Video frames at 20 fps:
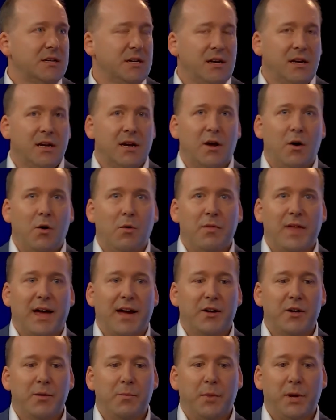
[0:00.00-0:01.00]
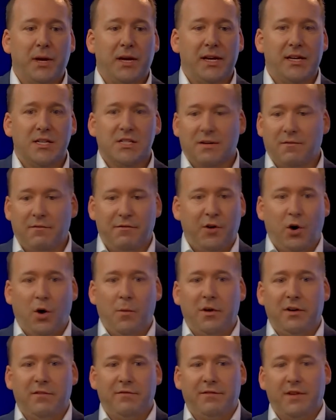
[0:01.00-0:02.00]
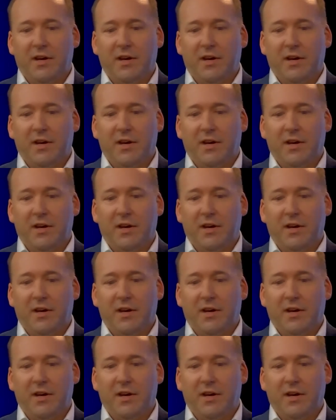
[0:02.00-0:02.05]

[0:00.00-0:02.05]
You know, that could be some form of